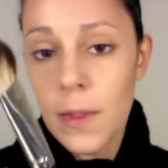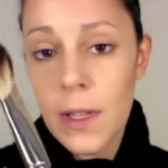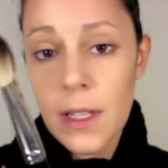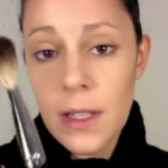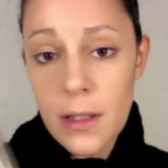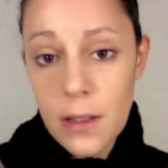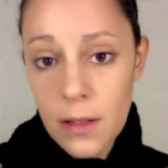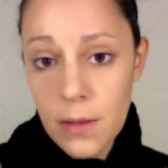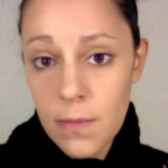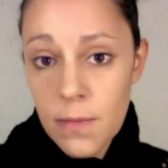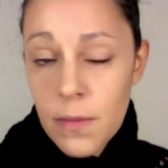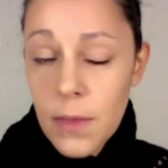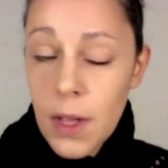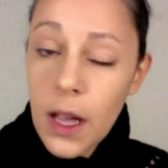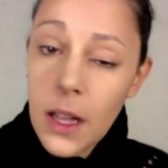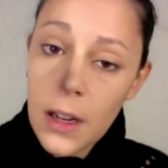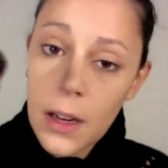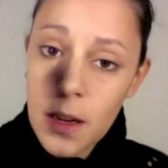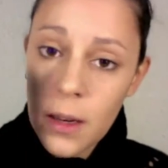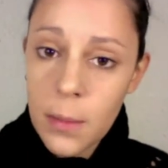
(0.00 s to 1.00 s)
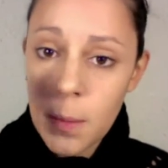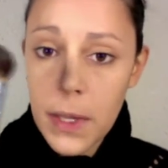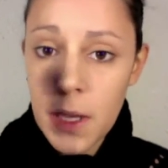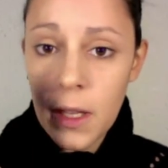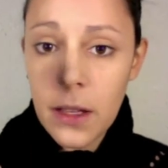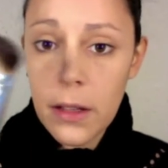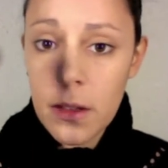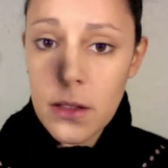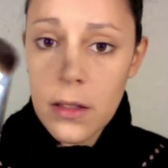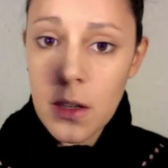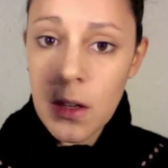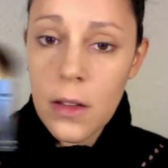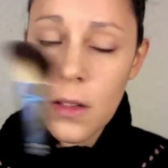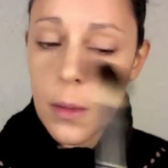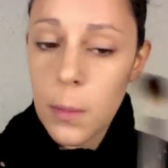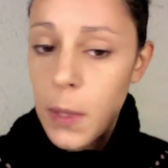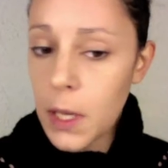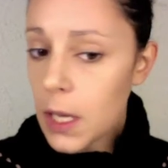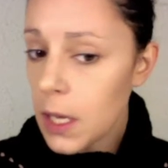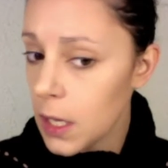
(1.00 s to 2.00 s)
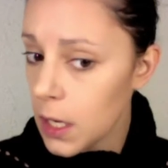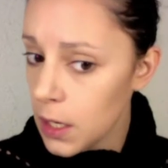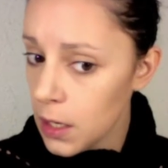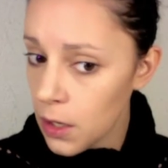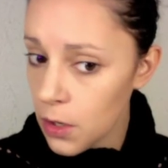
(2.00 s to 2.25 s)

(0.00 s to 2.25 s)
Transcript: This is a little bit easier at the beginning